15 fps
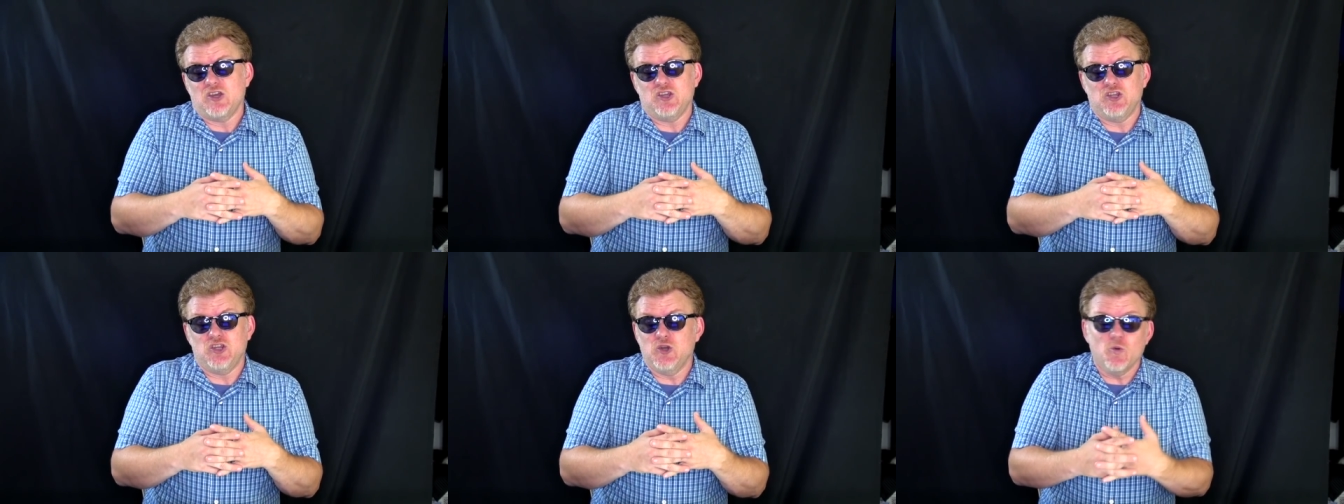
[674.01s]

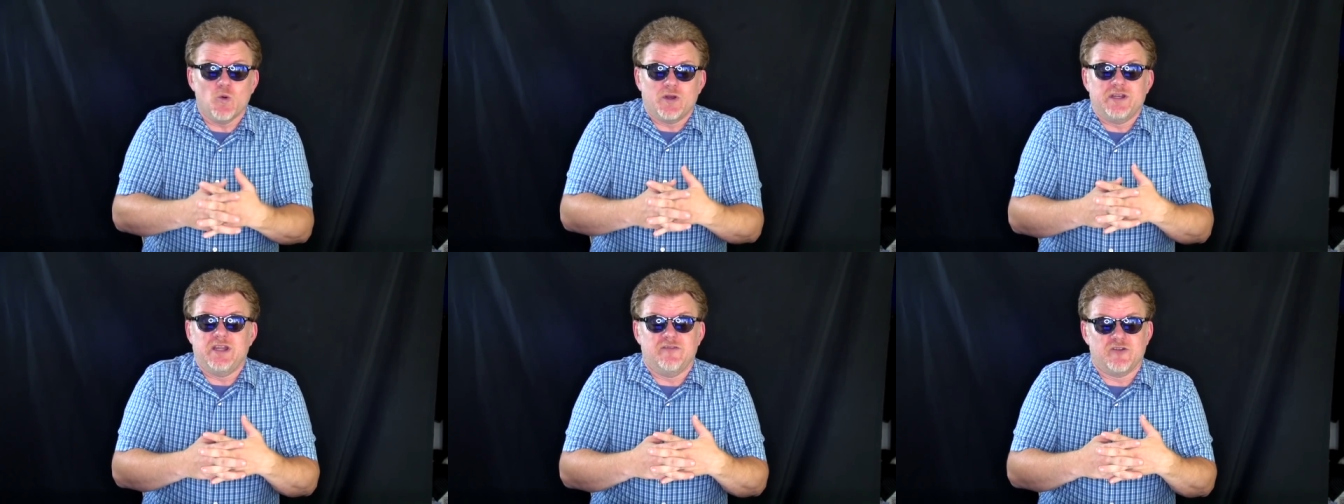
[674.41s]
you
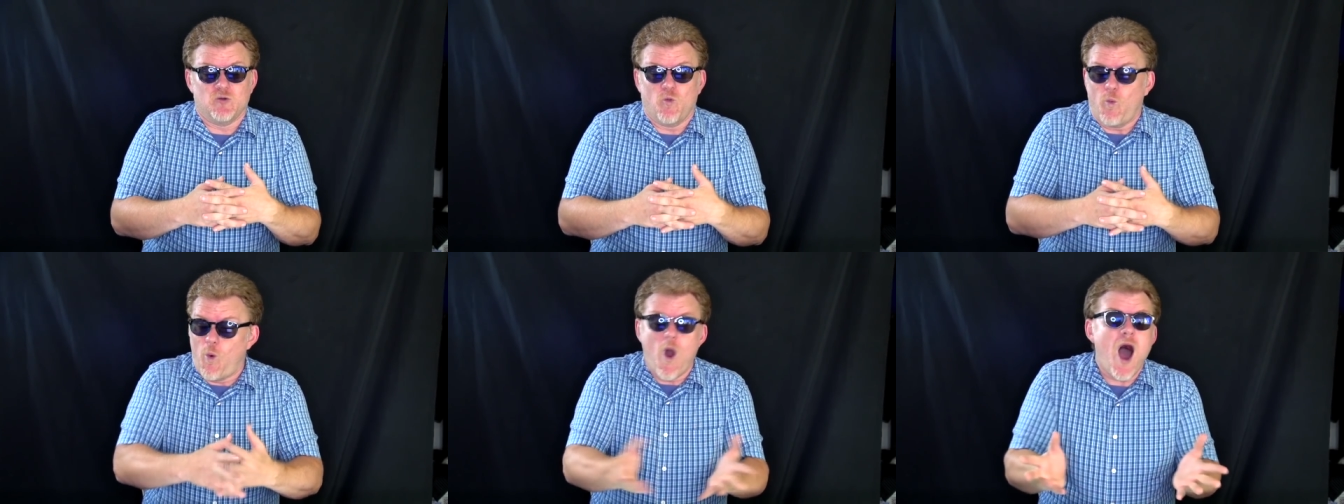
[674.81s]
wouldn't
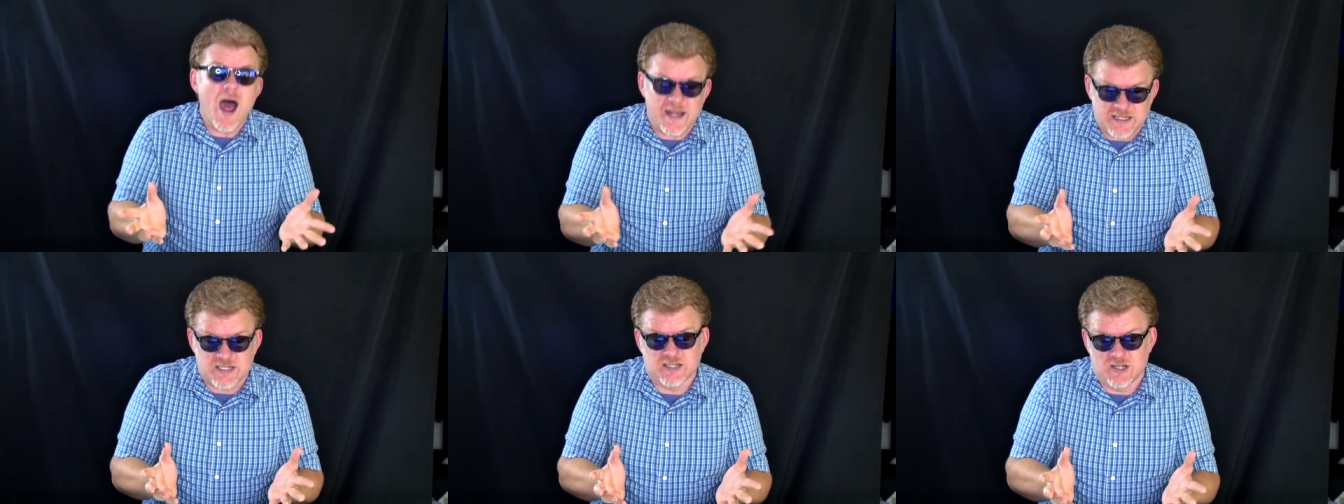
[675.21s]
even
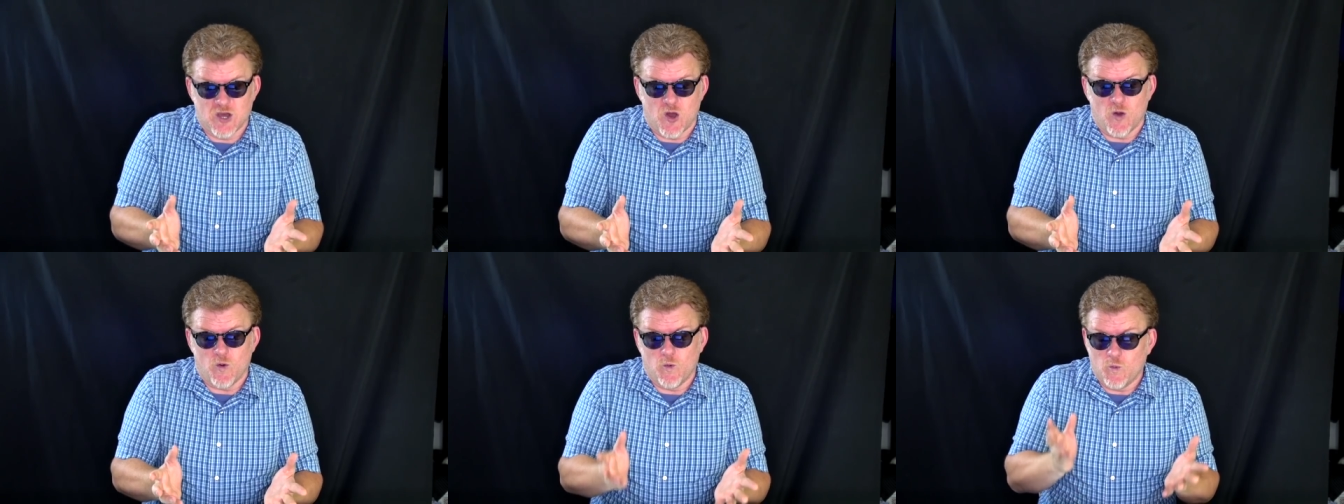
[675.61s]
want to
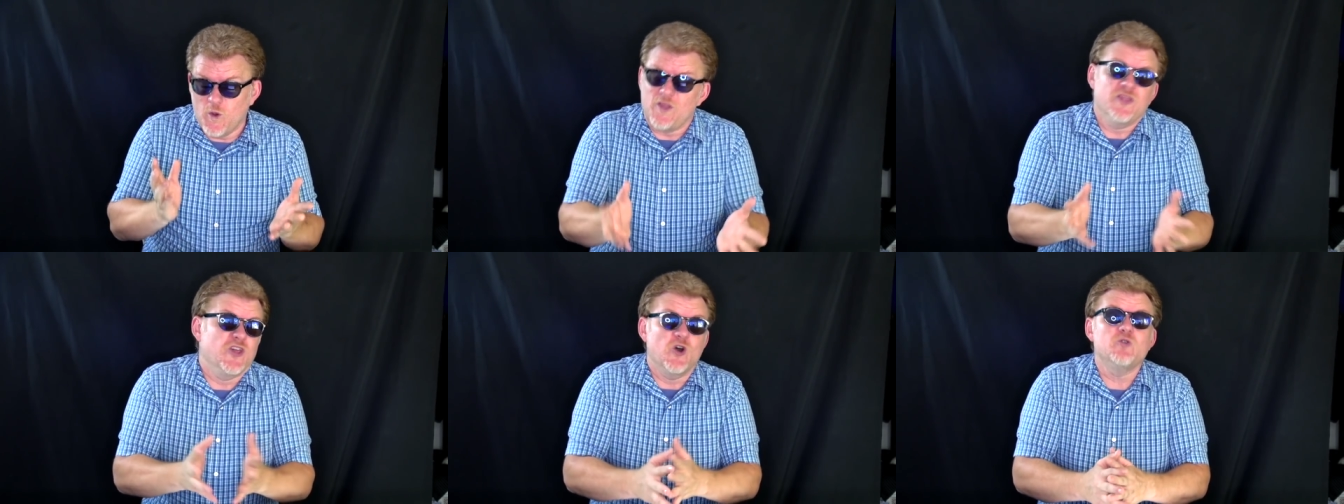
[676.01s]
know
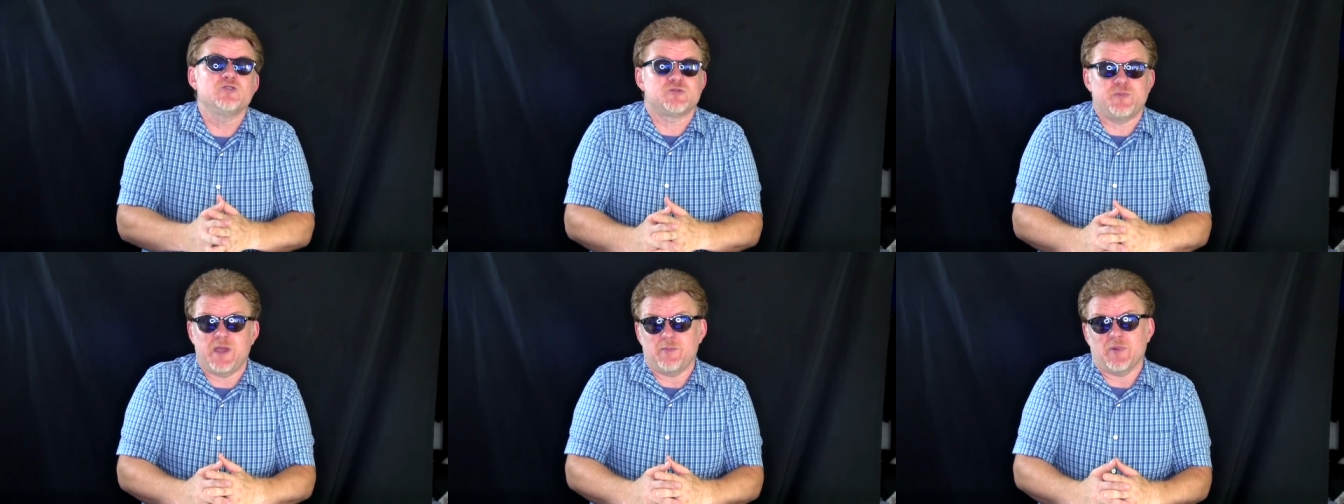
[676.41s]
what
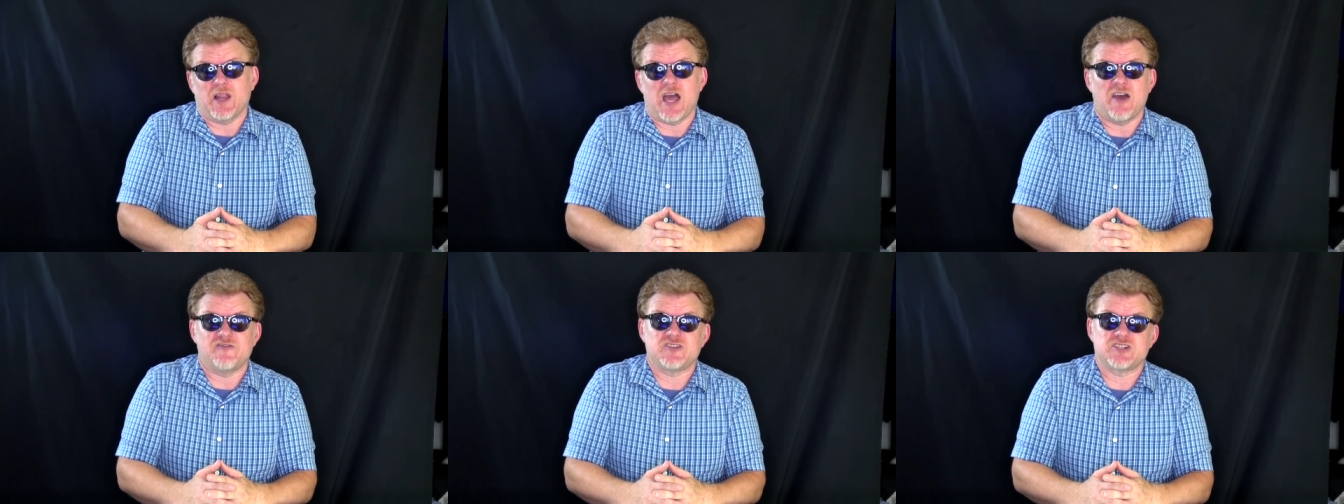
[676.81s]
those
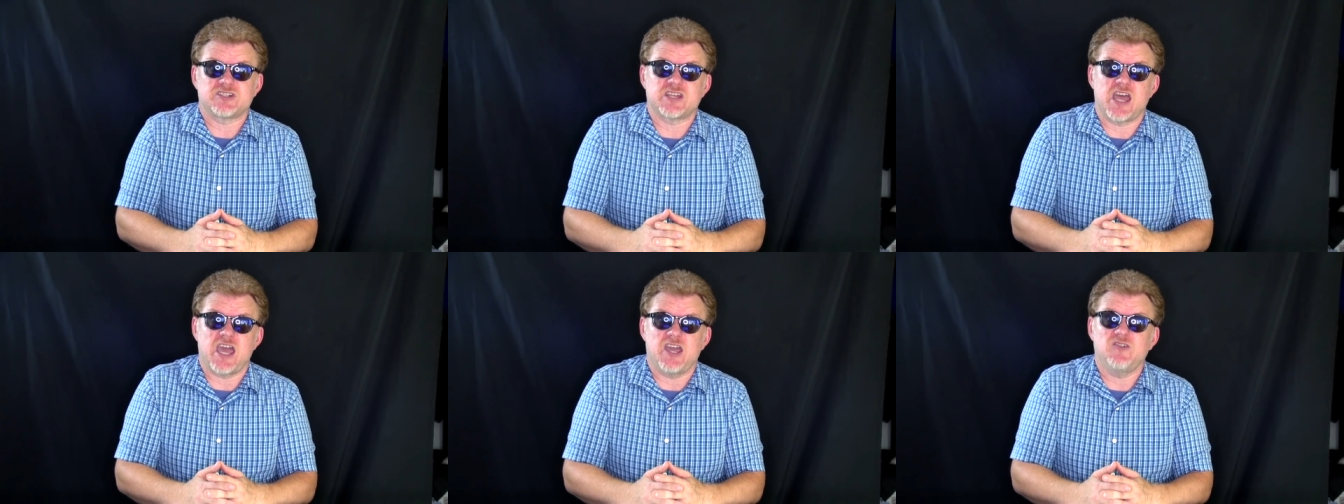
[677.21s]
people have to
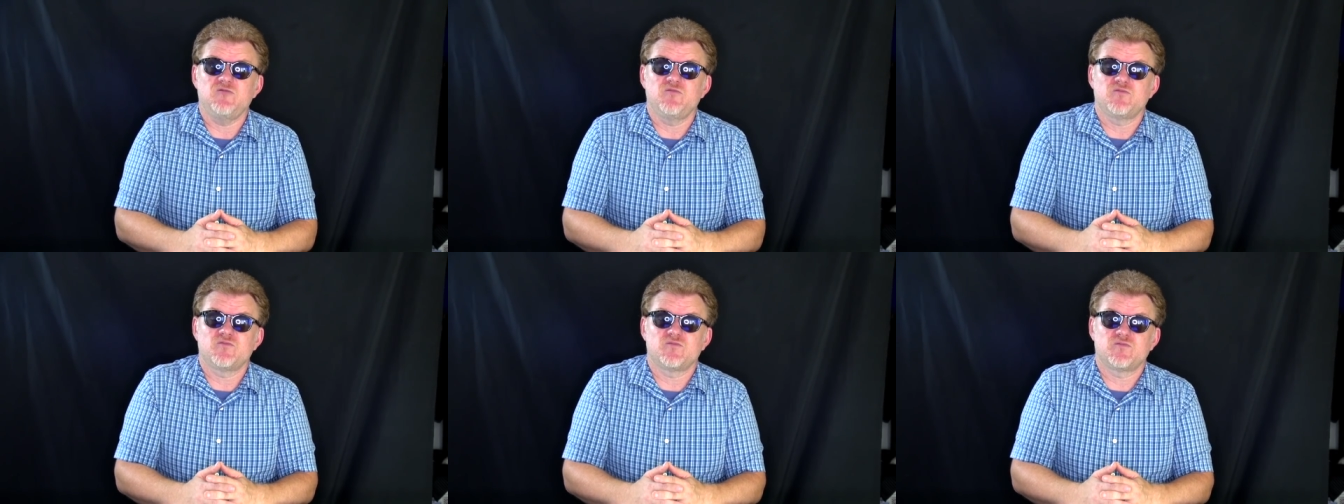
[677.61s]
say.